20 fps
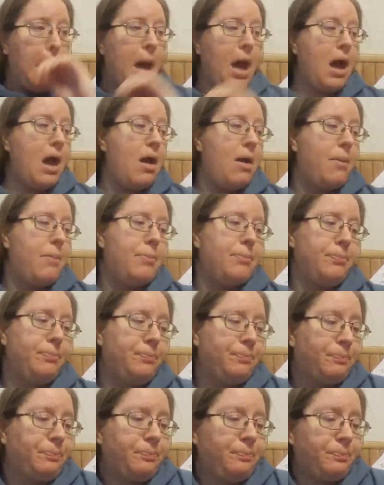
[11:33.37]

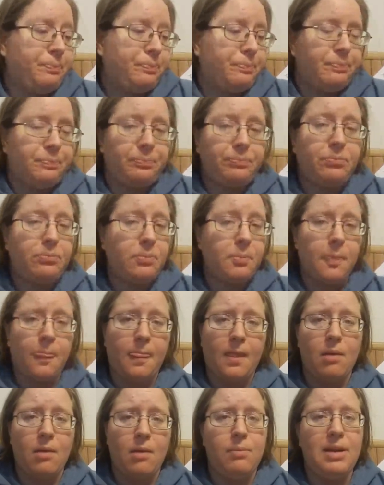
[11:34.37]

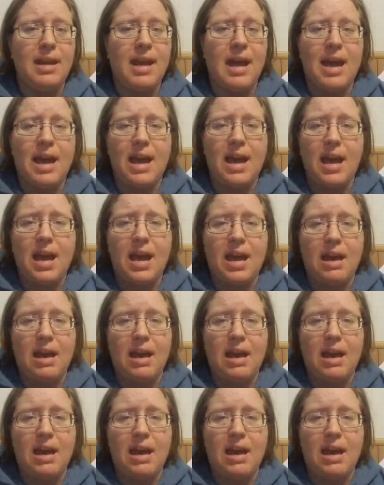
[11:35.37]
But yeah,